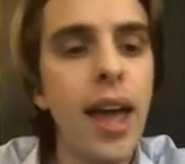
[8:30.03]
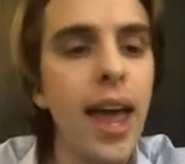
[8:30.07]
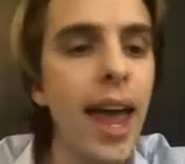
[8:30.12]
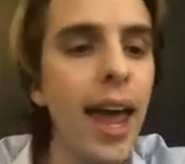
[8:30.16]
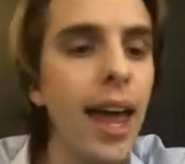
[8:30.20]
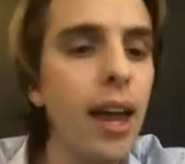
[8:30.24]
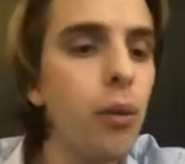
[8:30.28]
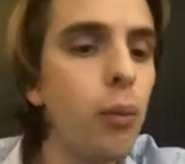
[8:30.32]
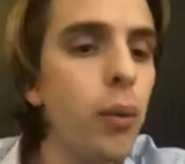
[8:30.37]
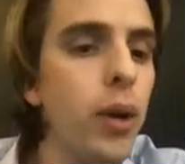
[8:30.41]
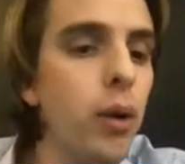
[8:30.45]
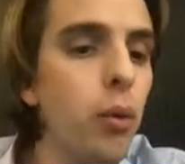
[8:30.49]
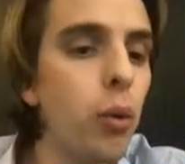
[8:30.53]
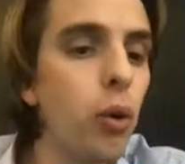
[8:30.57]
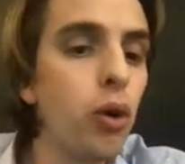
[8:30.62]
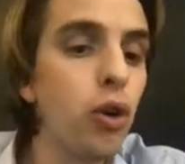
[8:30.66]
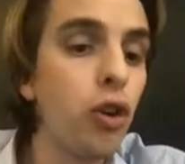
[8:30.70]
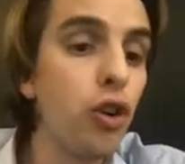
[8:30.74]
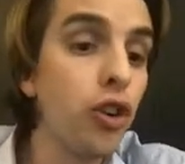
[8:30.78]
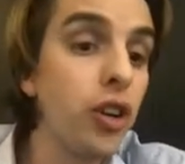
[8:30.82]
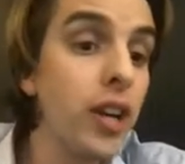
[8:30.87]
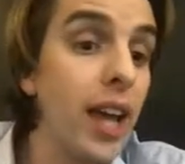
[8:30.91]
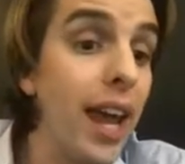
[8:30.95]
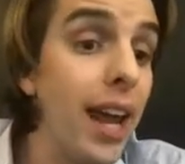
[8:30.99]
and we will
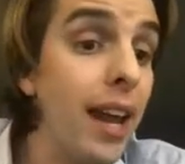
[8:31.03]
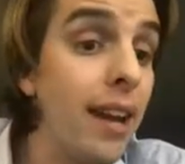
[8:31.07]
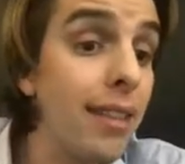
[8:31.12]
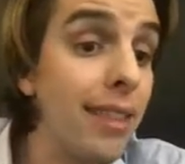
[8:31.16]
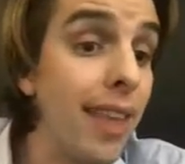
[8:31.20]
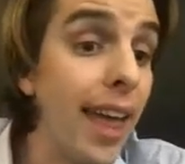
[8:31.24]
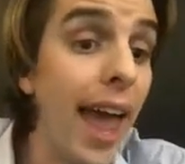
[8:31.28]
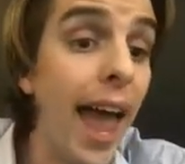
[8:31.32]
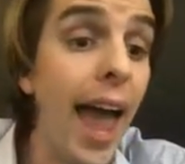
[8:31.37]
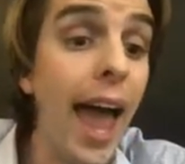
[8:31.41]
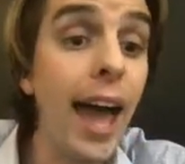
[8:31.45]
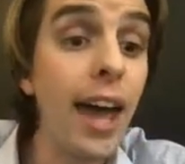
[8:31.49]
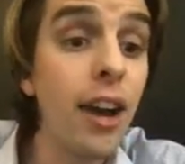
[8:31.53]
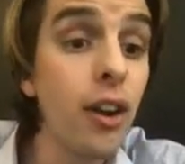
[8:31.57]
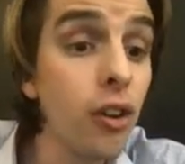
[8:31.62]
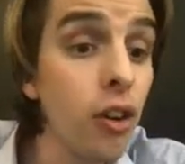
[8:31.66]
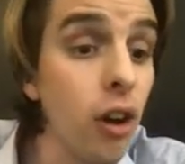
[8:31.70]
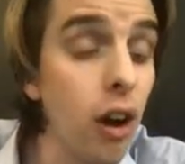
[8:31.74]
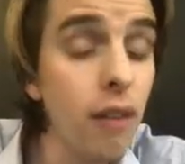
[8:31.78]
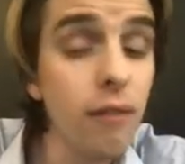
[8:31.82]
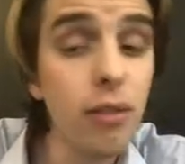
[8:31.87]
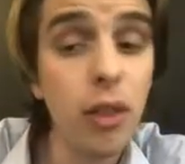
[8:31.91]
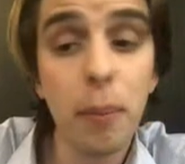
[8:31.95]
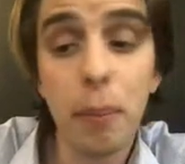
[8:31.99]
create the header
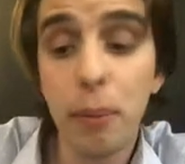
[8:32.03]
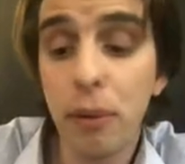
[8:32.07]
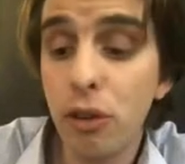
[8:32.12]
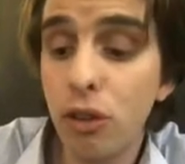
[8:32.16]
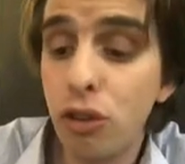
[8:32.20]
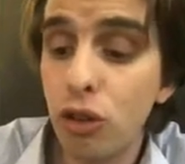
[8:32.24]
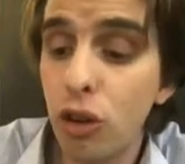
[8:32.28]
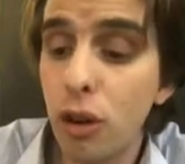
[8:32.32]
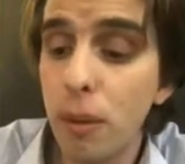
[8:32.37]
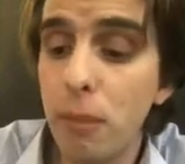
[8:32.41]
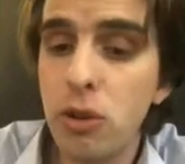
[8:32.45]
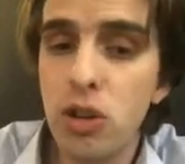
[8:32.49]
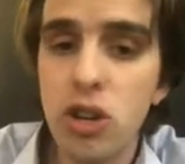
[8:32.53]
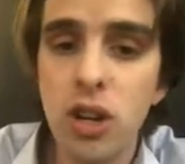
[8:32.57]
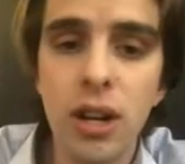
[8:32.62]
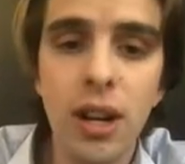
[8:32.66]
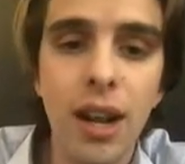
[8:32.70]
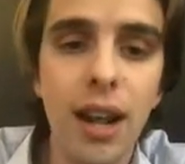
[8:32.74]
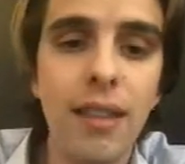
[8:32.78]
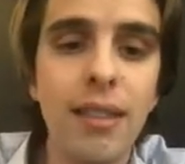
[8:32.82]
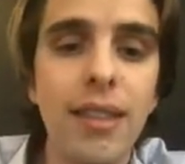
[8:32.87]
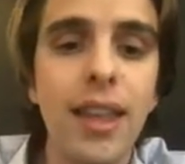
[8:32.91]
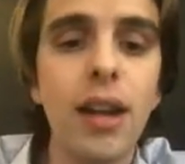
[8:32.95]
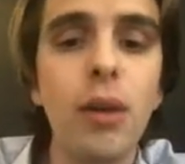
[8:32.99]
of the prescription,
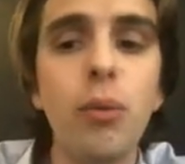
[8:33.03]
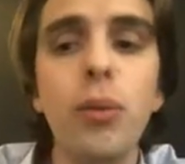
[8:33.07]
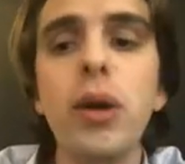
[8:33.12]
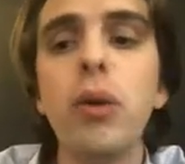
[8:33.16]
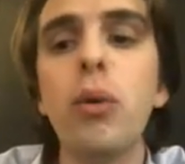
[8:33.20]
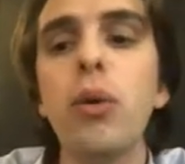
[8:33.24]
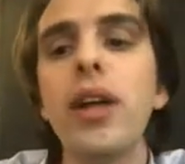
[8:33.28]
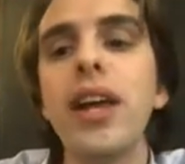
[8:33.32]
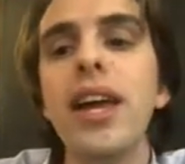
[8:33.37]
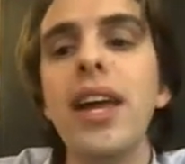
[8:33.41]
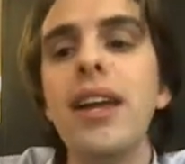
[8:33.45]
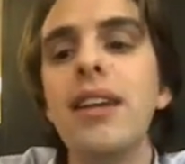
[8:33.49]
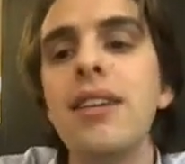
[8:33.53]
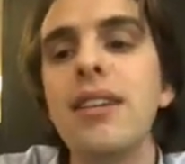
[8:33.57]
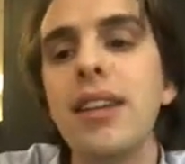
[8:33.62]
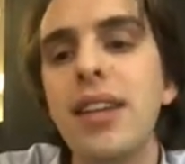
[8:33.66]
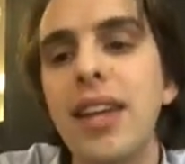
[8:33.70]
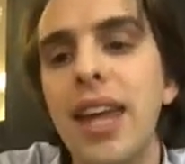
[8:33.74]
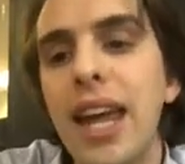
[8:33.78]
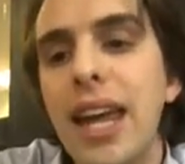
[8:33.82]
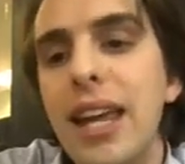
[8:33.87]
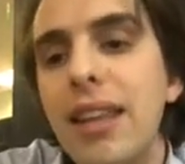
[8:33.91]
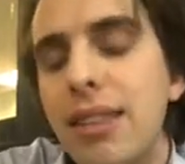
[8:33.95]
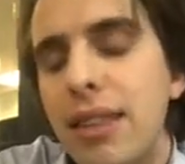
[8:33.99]
and then we will
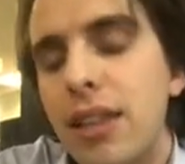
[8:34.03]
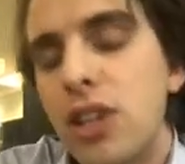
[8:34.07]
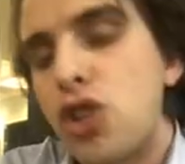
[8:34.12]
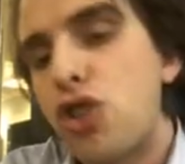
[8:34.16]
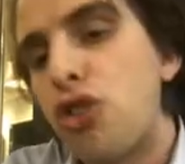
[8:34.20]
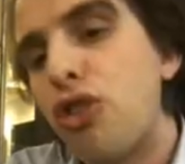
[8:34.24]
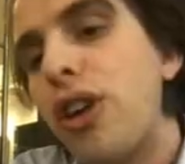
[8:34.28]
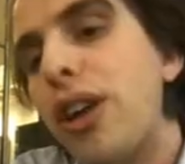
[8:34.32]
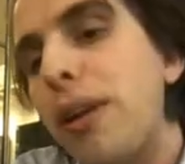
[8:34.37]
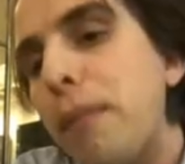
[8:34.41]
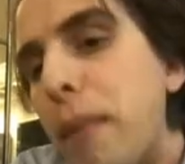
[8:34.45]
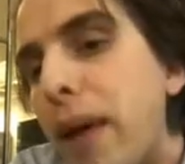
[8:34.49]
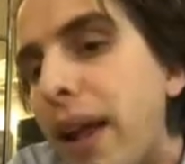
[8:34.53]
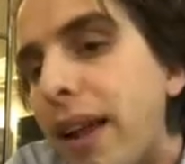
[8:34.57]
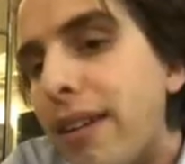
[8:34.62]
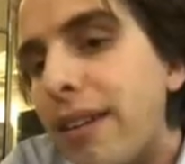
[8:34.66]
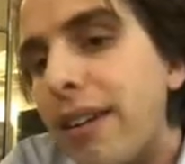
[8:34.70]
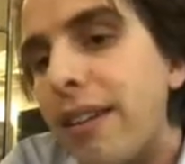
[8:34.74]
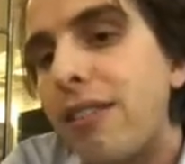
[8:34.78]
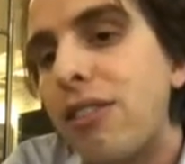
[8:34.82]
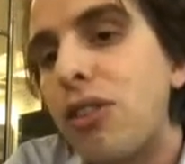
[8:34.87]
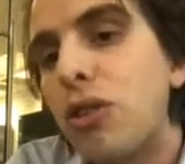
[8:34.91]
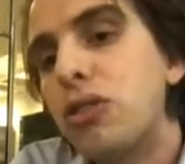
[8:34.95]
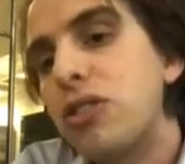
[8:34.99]
indicate the treatment.
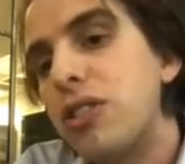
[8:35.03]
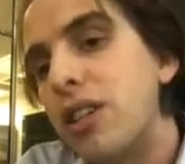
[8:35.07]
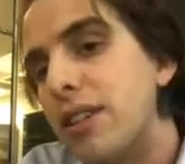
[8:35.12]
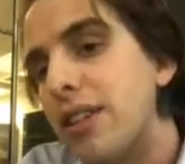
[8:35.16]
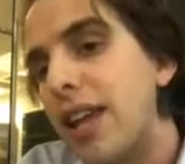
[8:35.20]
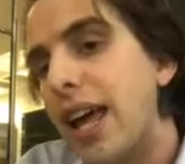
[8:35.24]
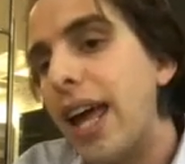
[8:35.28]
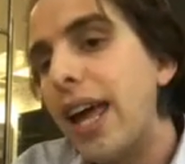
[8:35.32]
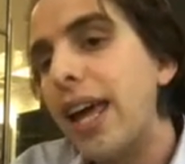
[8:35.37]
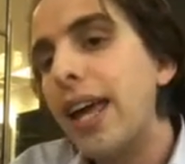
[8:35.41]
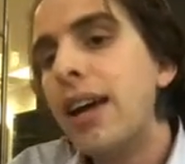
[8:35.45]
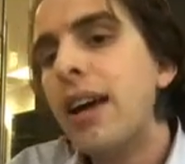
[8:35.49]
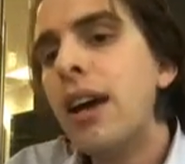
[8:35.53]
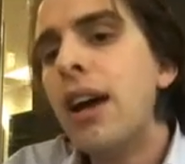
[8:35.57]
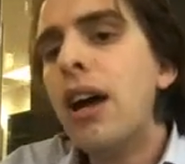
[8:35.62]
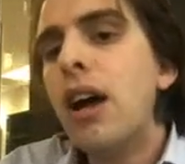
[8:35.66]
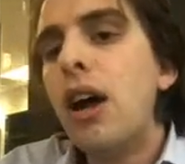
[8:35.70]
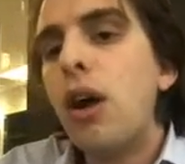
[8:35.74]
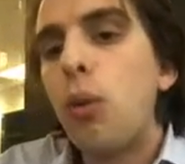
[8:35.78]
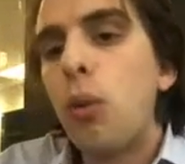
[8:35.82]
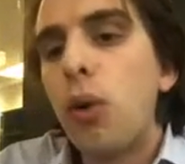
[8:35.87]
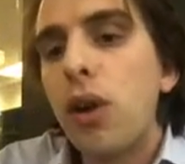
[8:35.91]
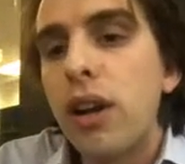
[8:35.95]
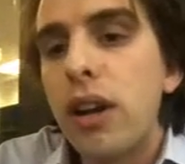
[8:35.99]
And so today
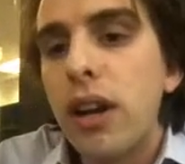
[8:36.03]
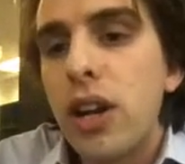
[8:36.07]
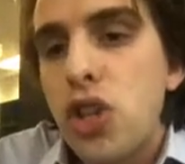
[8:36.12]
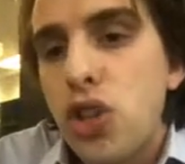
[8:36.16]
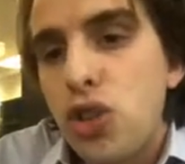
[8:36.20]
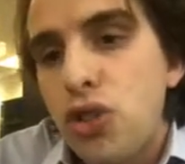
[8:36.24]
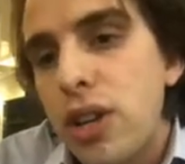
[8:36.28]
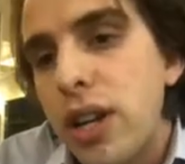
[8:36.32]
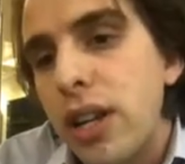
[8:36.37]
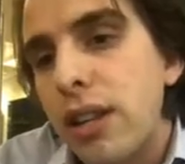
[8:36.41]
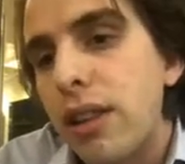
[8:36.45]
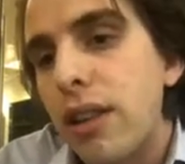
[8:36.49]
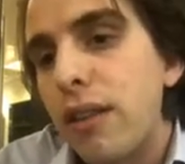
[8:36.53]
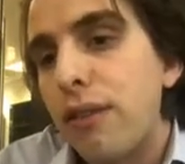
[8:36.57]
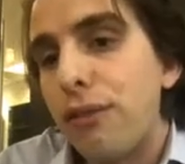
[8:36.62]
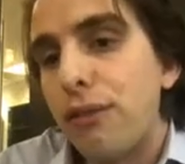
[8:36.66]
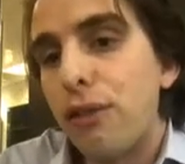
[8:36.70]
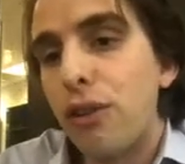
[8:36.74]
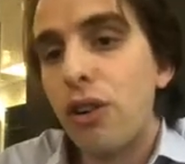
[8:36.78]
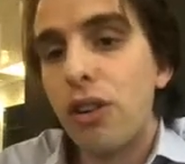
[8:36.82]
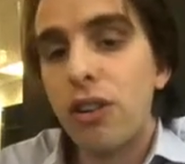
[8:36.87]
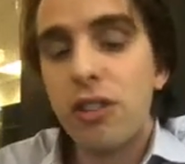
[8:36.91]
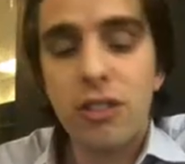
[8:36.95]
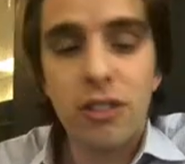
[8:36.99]
we're going to treat the
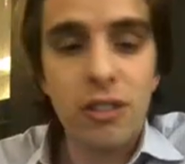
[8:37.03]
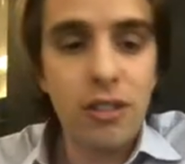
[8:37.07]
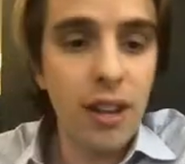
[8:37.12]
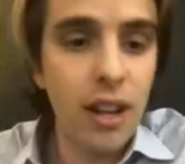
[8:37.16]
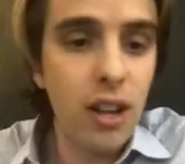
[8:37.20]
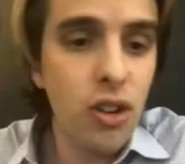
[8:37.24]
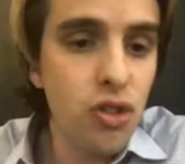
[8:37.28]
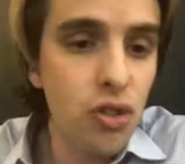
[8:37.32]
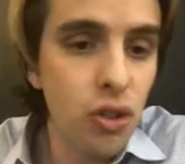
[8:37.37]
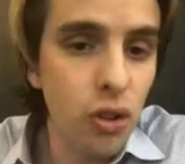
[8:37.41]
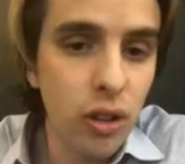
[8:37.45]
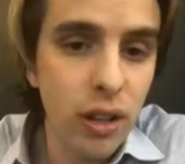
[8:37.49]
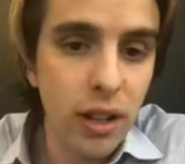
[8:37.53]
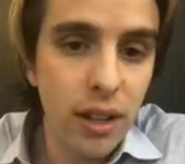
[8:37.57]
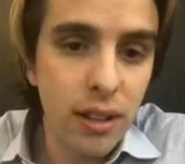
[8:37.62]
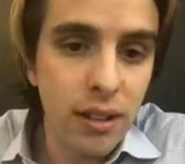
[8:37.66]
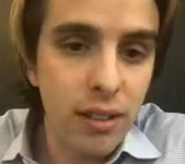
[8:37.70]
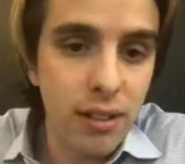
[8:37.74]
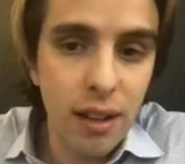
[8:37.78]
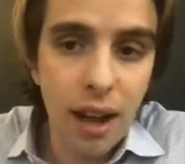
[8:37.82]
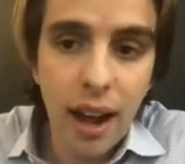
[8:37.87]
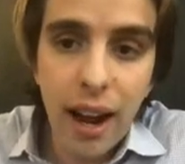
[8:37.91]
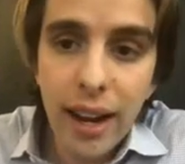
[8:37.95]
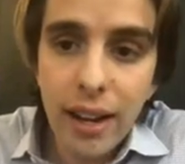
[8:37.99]
first central
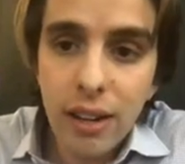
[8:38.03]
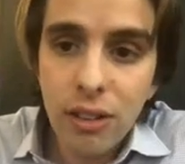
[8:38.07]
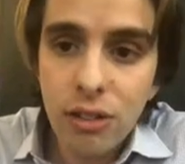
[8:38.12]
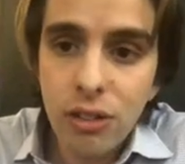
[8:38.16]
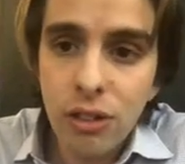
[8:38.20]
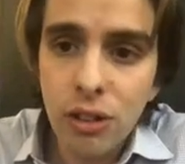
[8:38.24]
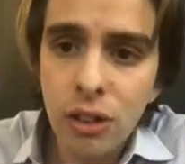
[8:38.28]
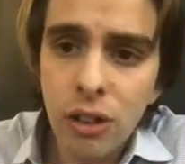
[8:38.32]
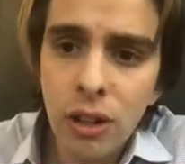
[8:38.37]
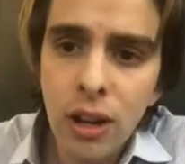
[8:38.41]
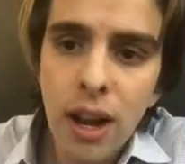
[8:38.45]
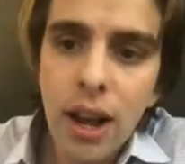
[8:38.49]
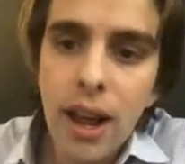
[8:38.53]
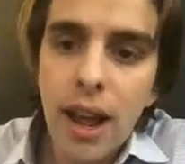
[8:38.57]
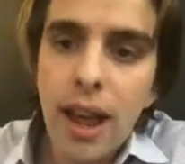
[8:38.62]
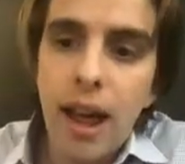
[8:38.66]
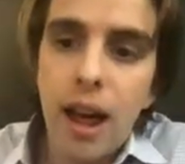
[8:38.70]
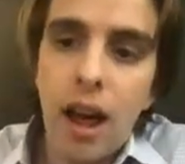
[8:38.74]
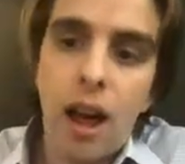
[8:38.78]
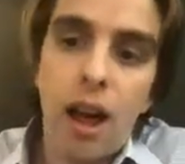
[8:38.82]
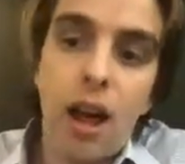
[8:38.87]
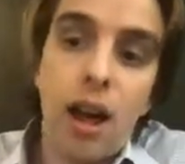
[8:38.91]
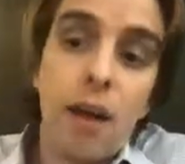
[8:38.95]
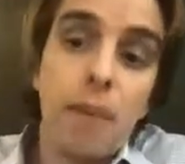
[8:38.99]
incisor
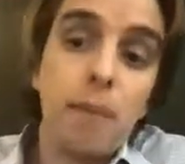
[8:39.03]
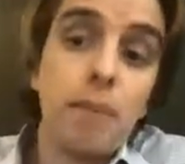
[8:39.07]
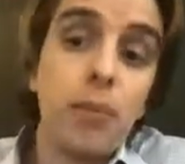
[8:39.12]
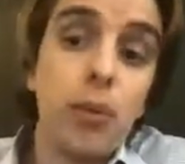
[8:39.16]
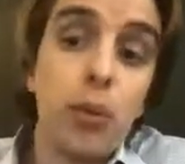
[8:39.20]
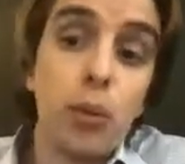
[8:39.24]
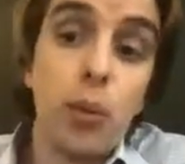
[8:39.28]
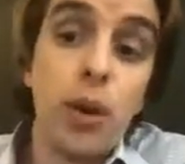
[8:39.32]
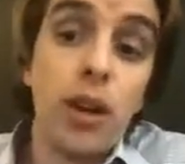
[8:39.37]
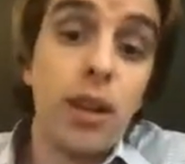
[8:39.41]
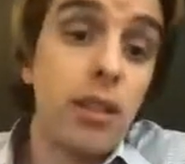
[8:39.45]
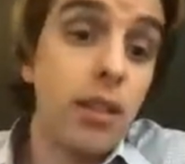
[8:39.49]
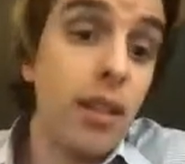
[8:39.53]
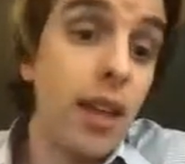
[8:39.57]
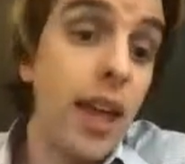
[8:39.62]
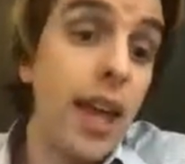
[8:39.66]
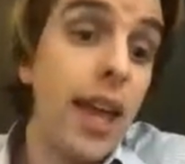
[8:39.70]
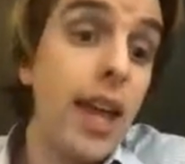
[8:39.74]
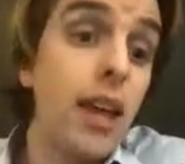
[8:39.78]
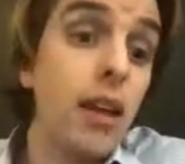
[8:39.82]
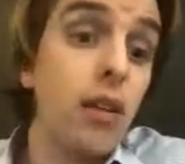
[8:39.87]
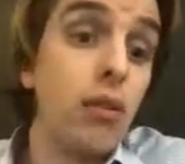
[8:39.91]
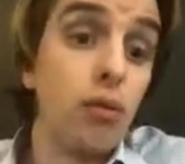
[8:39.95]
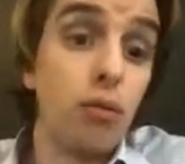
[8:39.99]
with
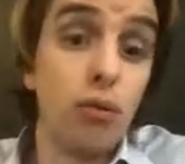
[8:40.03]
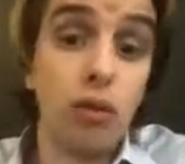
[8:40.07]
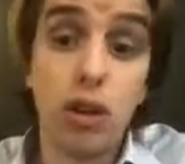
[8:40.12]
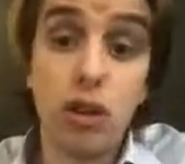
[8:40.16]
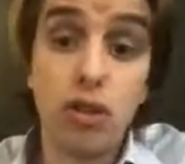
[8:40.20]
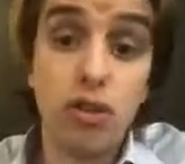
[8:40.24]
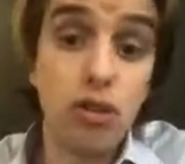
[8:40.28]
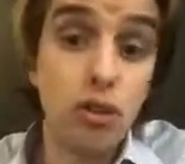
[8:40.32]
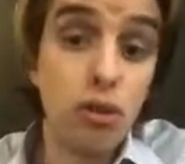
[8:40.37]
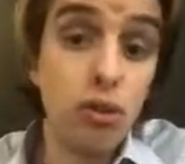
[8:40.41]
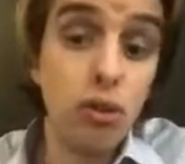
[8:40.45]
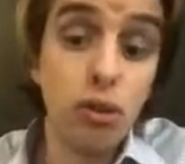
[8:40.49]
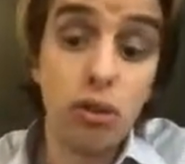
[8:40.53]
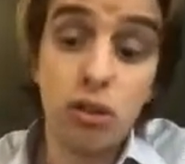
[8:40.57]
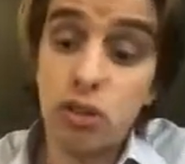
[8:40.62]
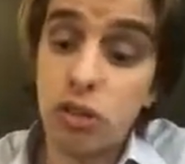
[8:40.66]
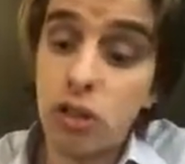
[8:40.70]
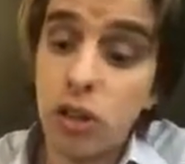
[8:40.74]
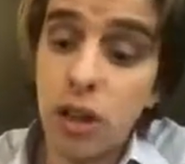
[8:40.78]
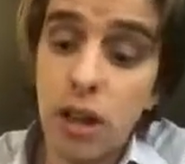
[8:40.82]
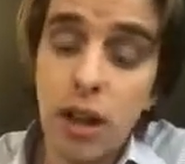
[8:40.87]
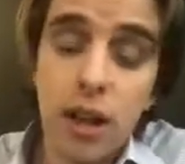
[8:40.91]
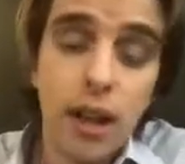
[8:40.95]
a reduced